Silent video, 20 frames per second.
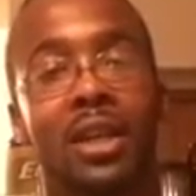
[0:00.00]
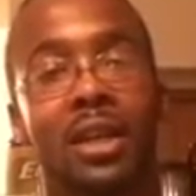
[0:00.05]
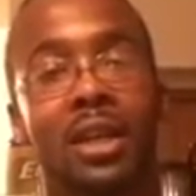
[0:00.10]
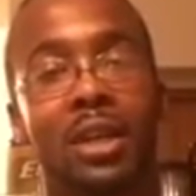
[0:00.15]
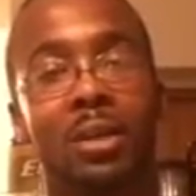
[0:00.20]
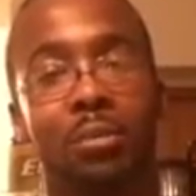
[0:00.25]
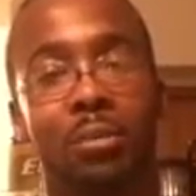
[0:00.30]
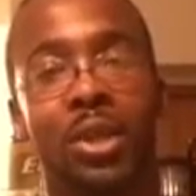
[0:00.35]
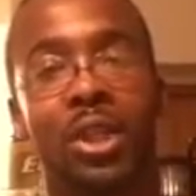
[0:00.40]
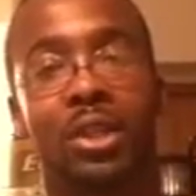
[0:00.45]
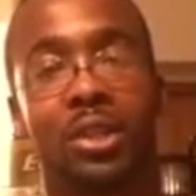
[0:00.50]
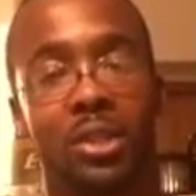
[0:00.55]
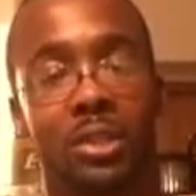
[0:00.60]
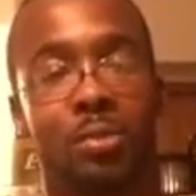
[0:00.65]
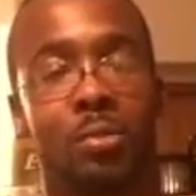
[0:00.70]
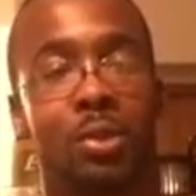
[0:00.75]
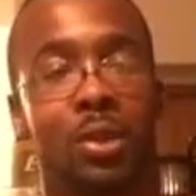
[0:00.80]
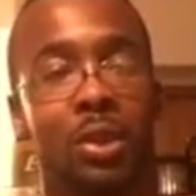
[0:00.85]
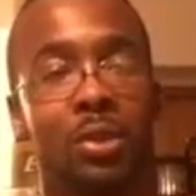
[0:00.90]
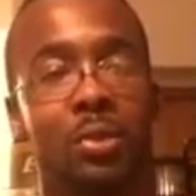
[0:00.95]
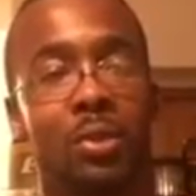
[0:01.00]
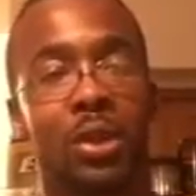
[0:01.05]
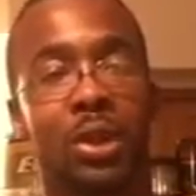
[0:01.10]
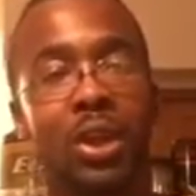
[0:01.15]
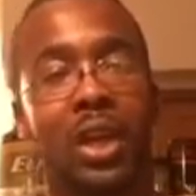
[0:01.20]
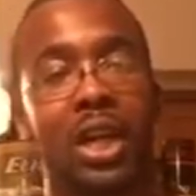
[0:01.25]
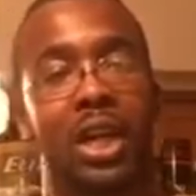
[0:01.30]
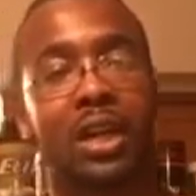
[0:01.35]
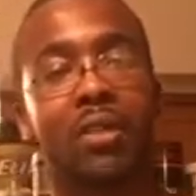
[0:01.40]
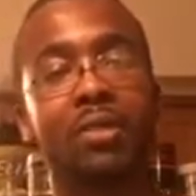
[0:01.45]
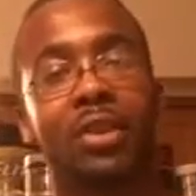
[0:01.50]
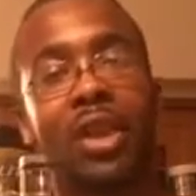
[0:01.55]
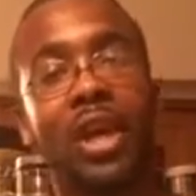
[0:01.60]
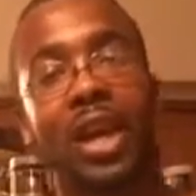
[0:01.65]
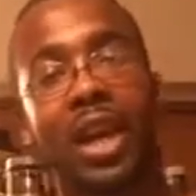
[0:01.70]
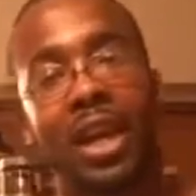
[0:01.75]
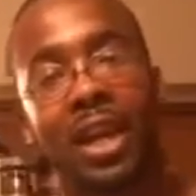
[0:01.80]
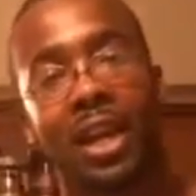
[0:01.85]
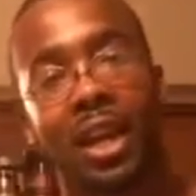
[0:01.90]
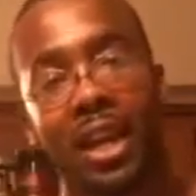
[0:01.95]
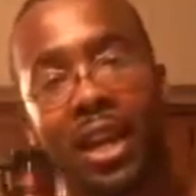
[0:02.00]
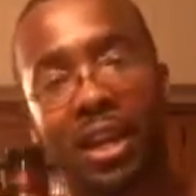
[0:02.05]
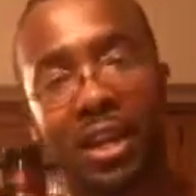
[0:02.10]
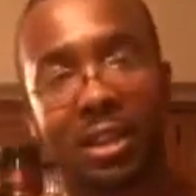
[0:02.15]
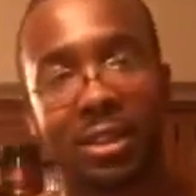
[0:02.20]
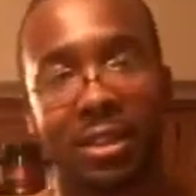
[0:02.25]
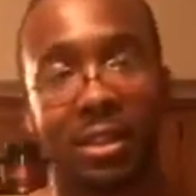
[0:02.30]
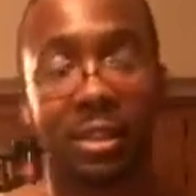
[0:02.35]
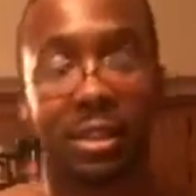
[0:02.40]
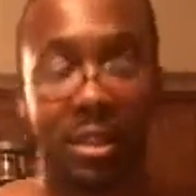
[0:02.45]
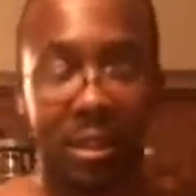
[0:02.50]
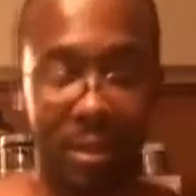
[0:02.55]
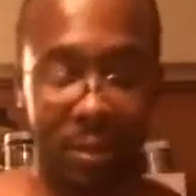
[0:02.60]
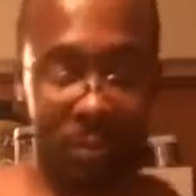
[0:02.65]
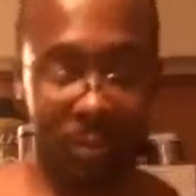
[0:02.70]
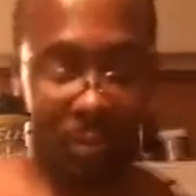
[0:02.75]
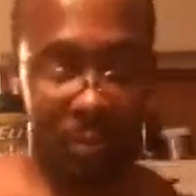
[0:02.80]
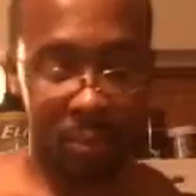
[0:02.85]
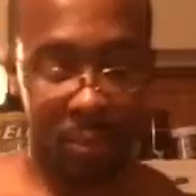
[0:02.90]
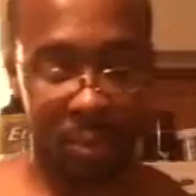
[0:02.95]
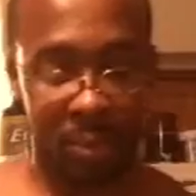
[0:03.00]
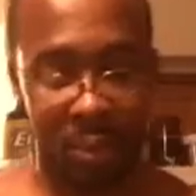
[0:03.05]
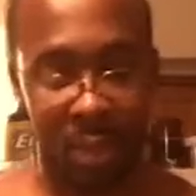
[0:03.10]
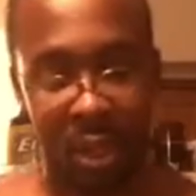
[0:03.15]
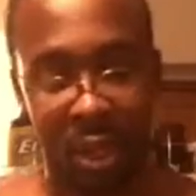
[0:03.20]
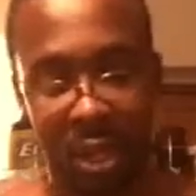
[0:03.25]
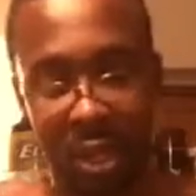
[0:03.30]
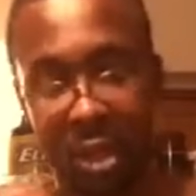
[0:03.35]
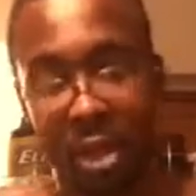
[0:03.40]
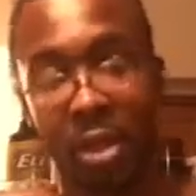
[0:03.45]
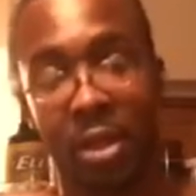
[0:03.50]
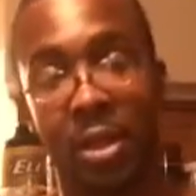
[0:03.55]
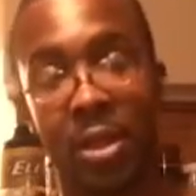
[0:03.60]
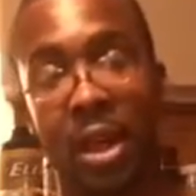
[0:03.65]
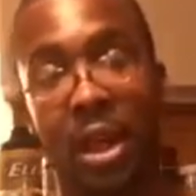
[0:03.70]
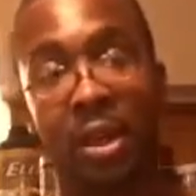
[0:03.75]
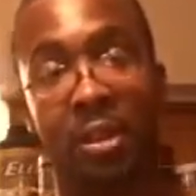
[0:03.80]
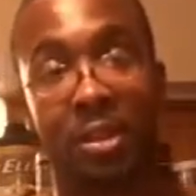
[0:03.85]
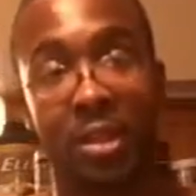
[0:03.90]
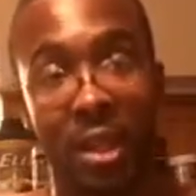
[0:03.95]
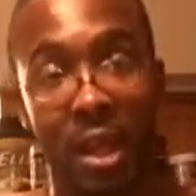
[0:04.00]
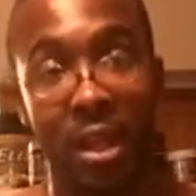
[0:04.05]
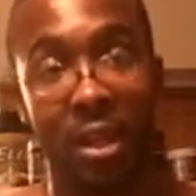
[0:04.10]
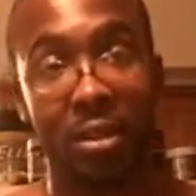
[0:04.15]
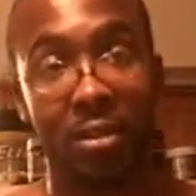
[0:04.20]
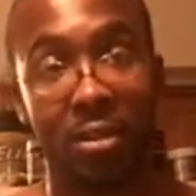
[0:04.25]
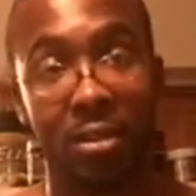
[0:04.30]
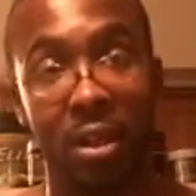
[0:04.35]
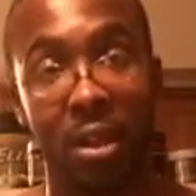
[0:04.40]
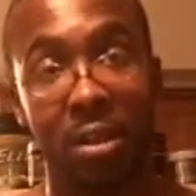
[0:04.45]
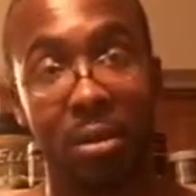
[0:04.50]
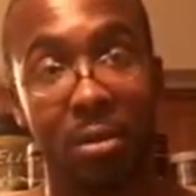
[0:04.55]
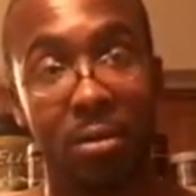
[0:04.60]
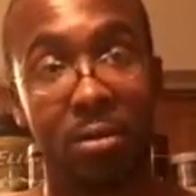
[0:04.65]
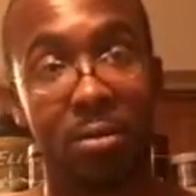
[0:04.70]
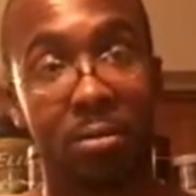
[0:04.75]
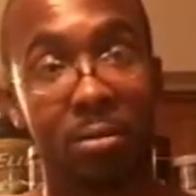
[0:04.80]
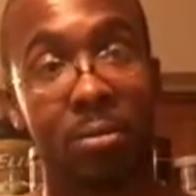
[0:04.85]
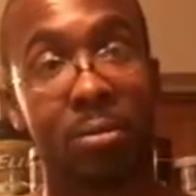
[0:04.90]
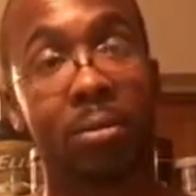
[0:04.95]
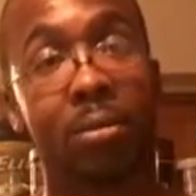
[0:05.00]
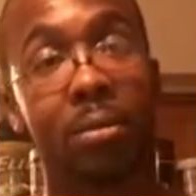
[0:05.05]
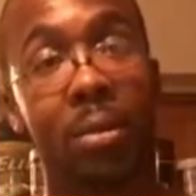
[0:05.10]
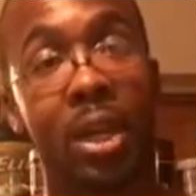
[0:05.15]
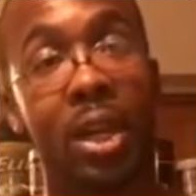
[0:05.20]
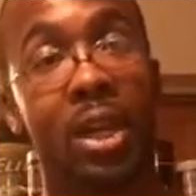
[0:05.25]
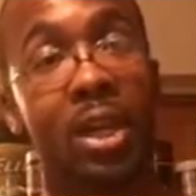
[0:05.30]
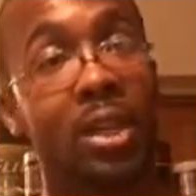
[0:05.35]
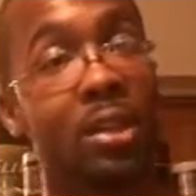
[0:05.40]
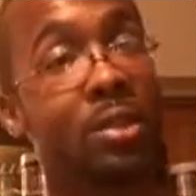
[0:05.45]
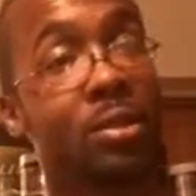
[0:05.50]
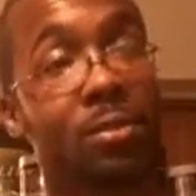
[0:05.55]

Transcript: it mixes pretty well. I give it an 8 out of 10. Now, taste though, man, this